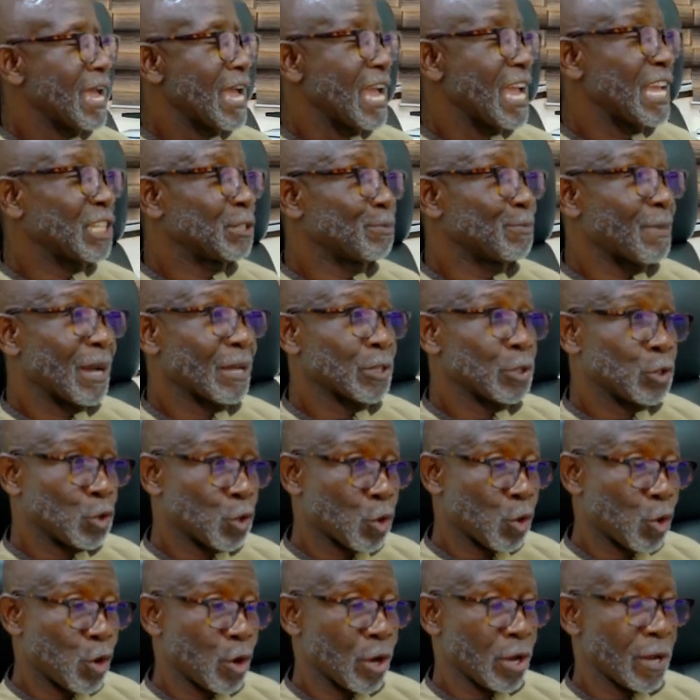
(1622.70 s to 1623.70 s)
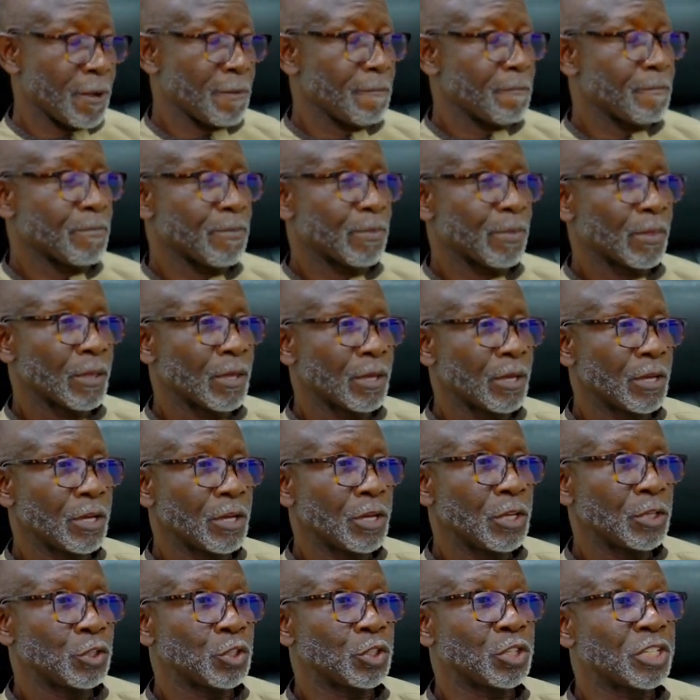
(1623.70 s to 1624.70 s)
It's my joy
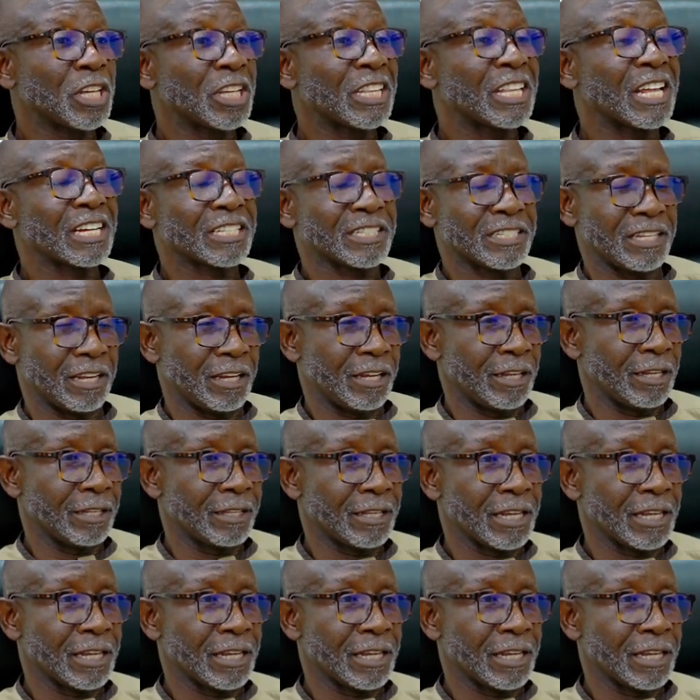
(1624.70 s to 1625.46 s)
to take that challenge.